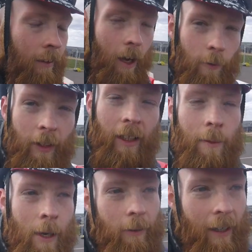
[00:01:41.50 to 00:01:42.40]
Hope you can hear
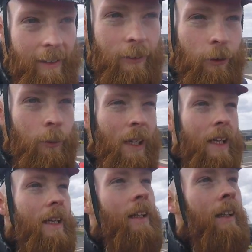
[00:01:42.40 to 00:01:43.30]
me okay. It's not too windy.